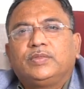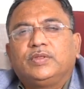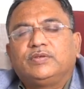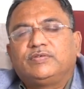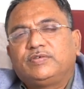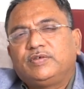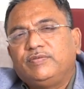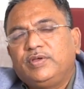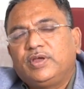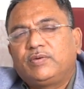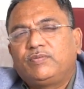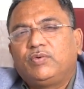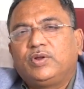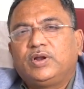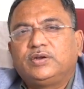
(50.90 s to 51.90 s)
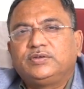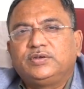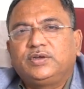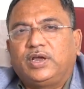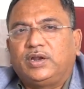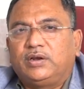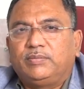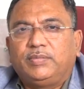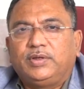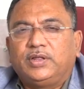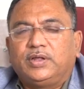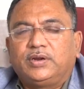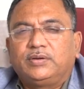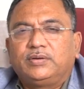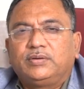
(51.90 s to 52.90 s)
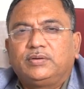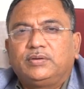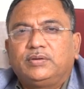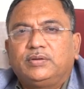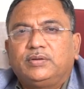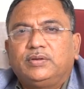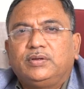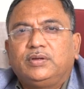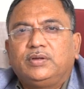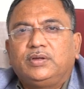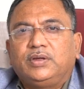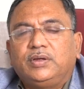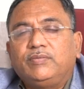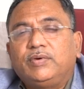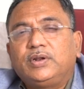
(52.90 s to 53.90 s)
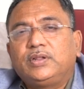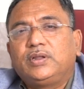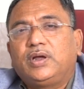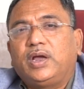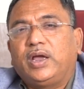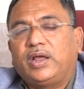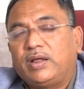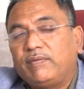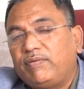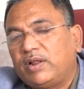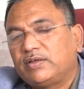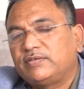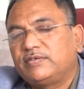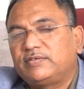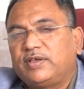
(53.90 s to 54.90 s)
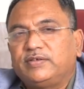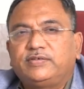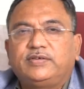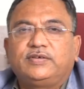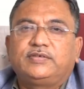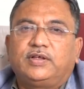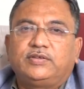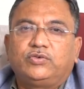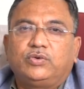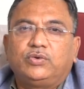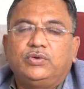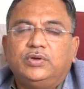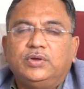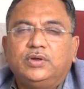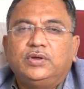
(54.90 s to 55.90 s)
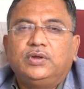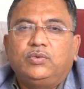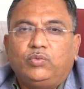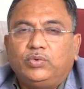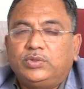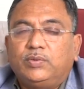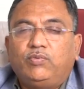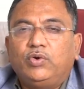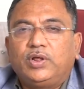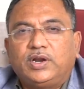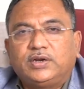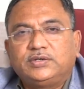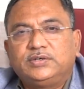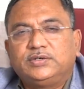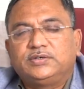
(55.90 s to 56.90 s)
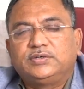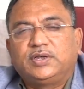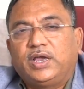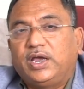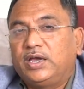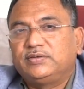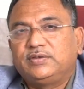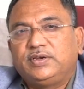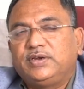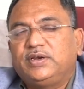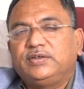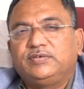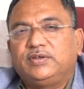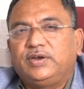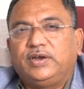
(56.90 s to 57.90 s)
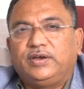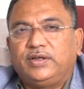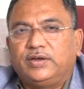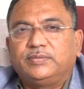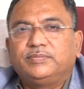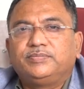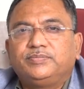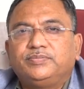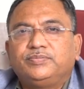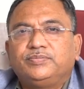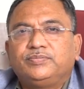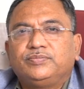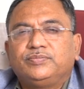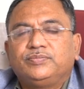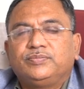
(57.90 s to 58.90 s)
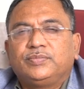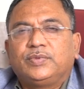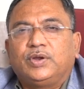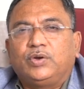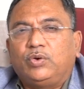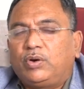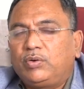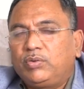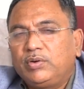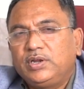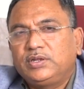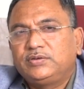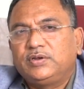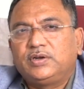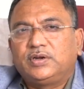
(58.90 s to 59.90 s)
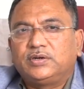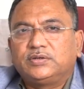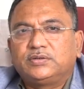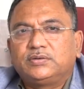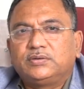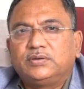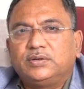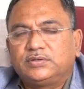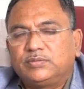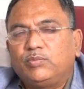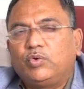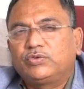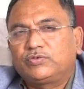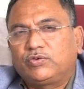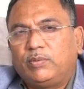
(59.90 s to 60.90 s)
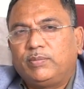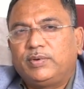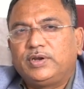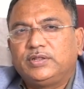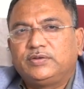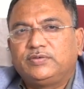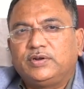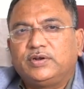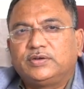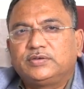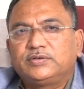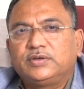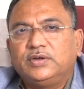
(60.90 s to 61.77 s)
The severe food allergy can be there. Even the anaphylaxis cases also with the food allergies has increased in India. Not only the children, it's most common in the children.